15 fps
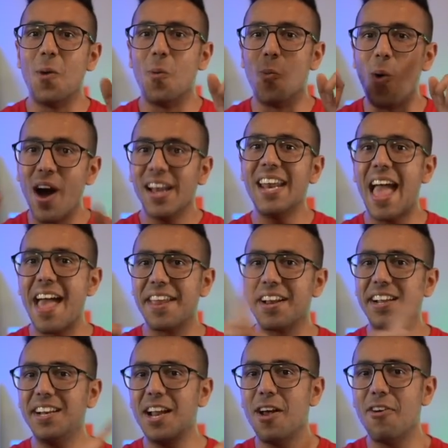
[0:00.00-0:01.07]
One
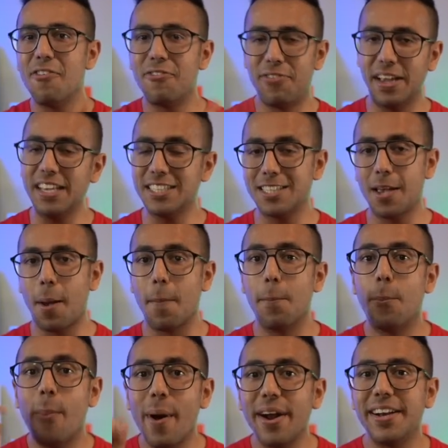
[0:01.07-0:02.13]
error fixed,
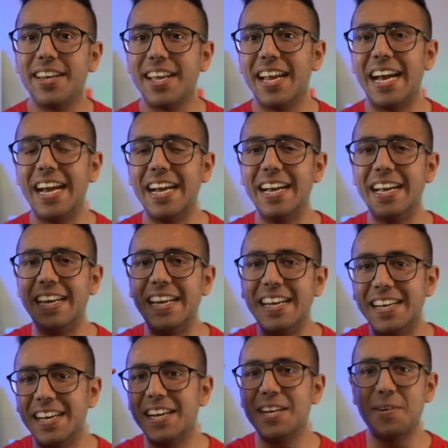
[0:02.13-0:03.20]
but it
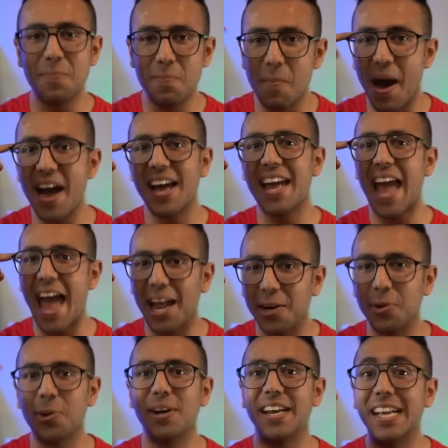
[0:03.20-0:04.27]
needed my
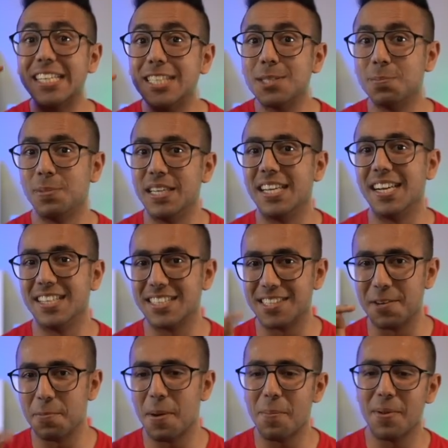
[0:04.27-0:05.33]
Android experience.
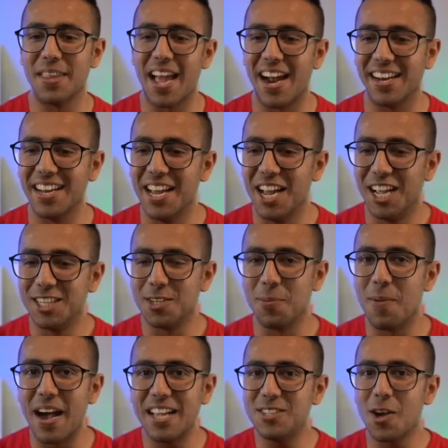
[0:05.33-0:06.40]
Remember that. So
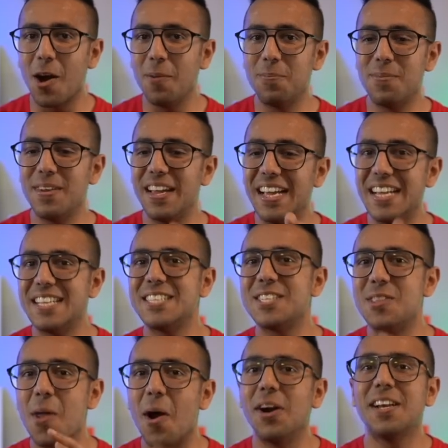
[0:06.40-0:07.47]
my job
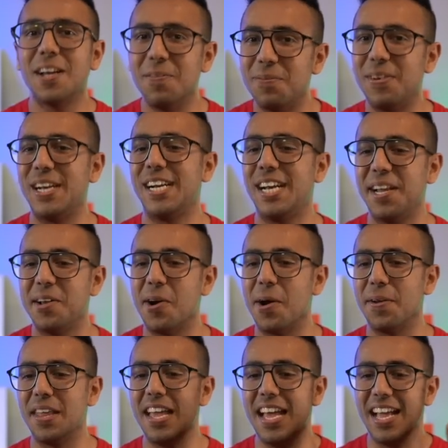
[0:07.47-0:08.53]
is not completely
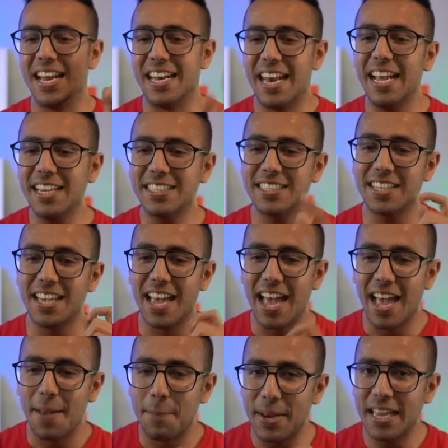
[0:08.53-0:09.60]
gone. Next,
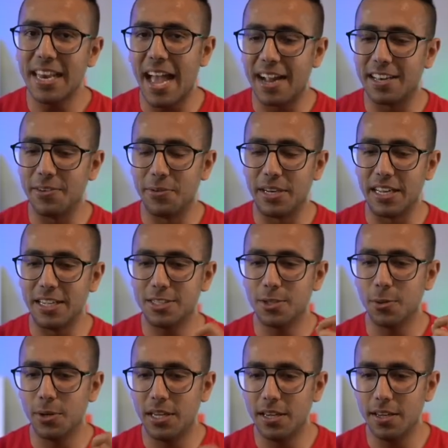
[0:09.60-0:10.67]
main activity.
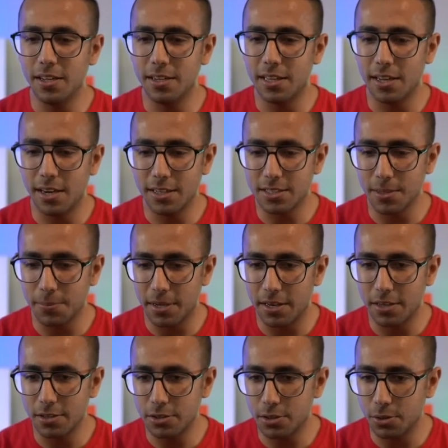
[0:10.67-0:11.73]
So here there are some
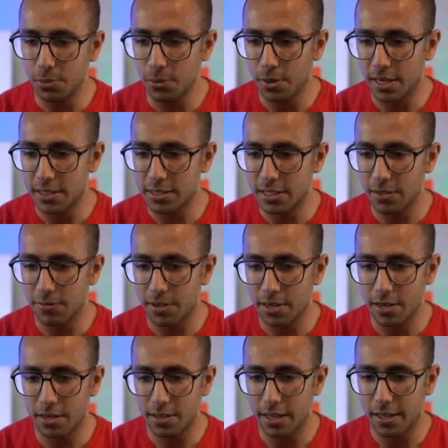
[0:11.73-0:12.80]
errors too. Let's see
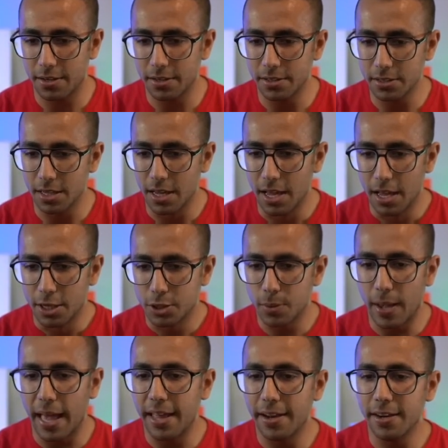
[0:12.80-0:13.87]
where are the errors. So
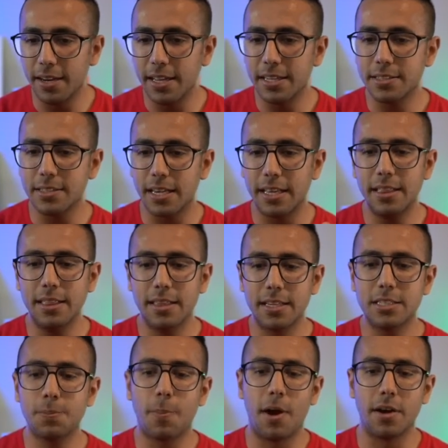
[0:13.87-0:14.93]
error is in
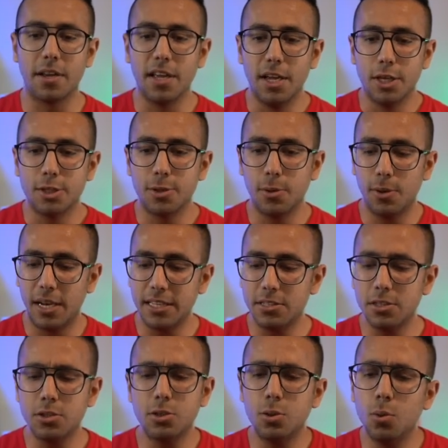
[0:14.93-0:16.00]
this part. So let's
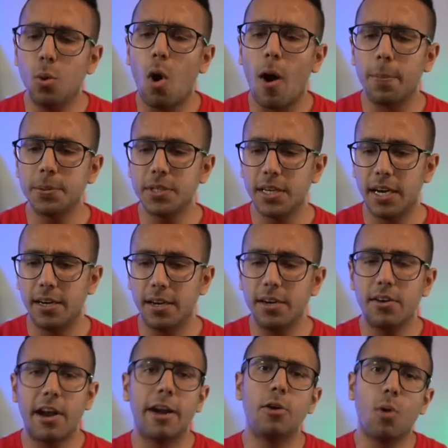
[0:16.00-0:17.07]
just do option enter,
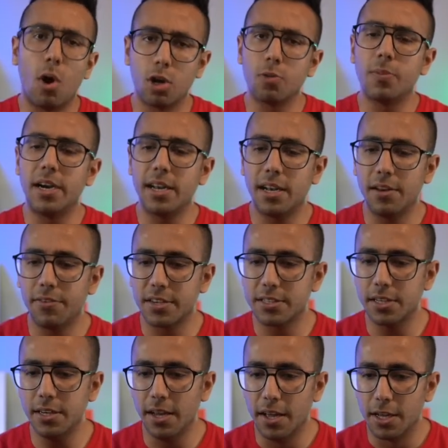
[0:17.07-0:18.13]
try to automatically fix
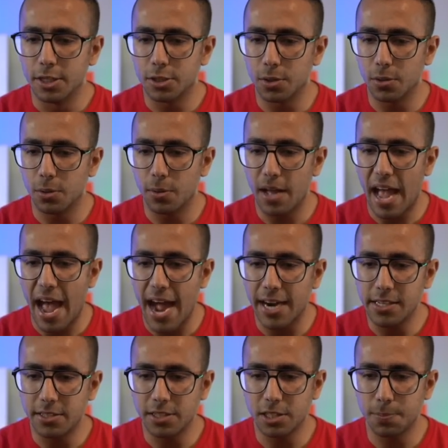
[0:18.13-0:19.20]
it. So
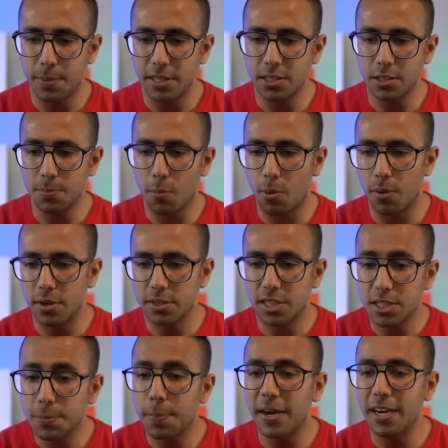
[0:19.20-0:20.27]
add suspense mo
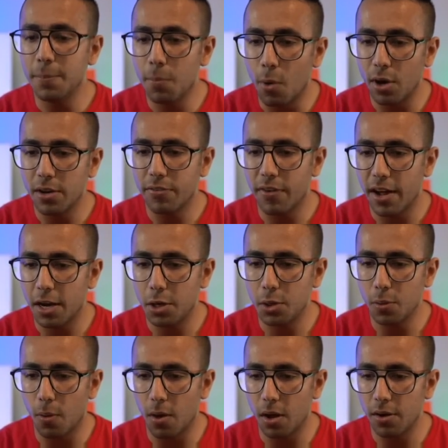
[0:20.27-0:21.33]
suspend modifier
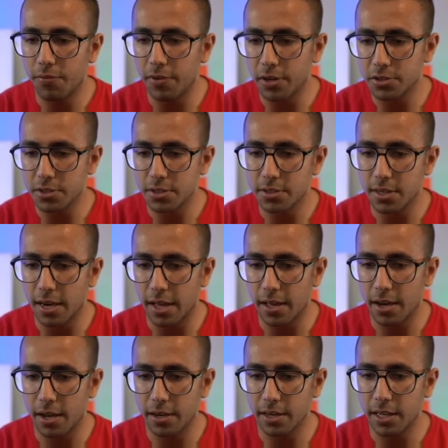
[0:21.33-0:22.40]
to all functions in
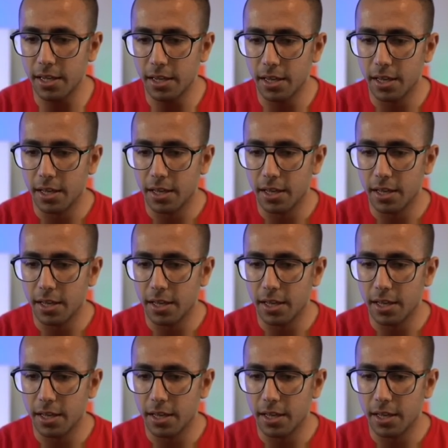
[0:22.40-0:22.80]
hierarchy.